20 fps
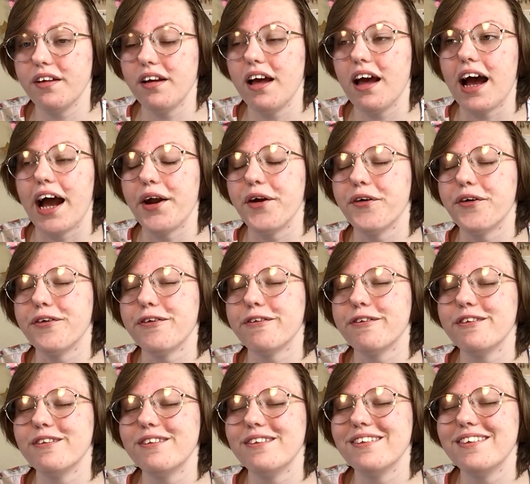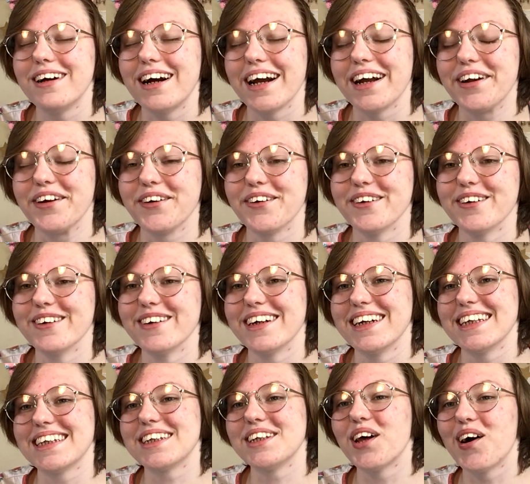I know,
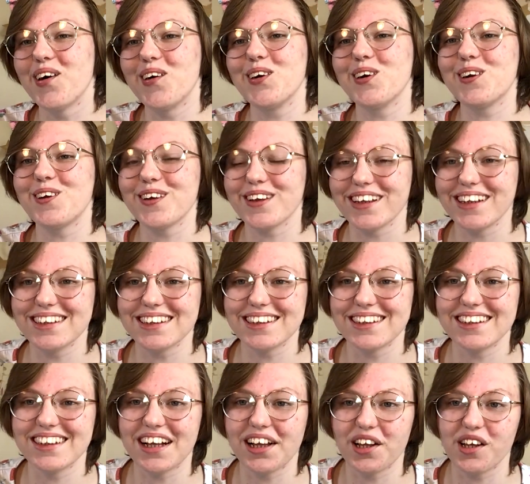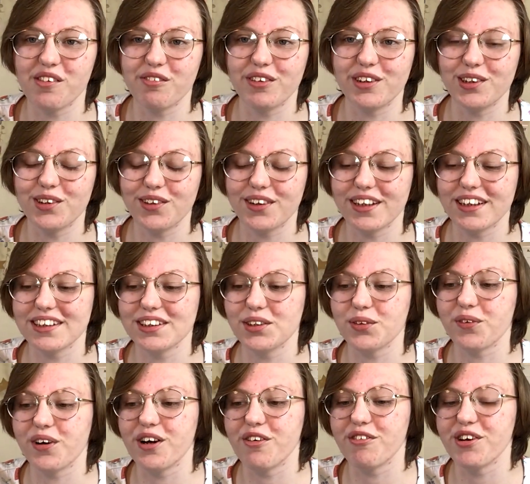it's not 2011,
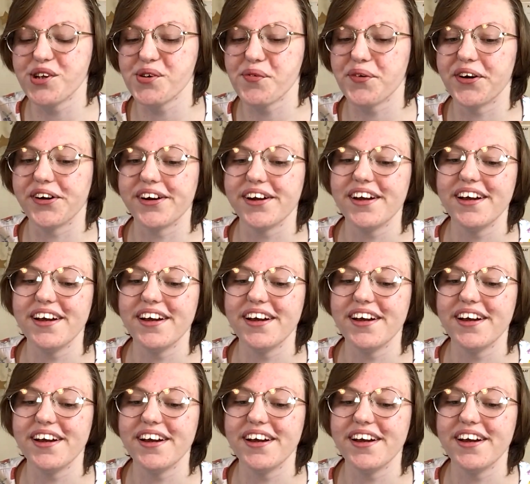2012 anymore.